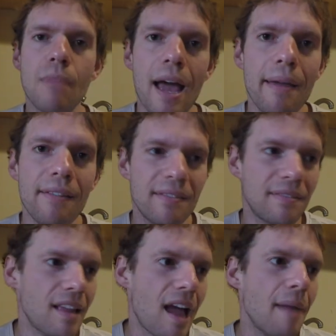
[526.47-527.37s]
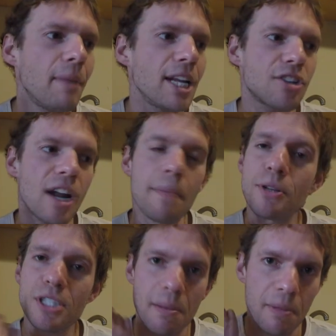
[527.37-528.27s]
I, I might try to
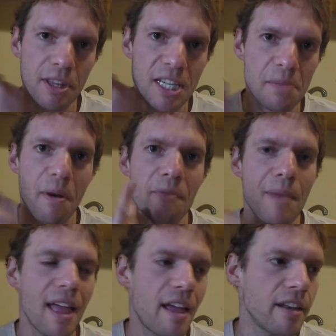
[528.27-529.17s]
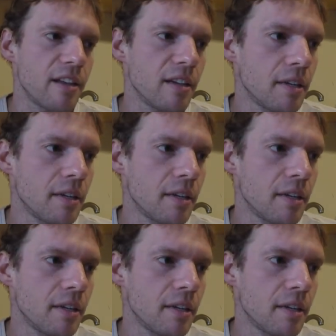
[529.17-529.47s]
put some of these above my head.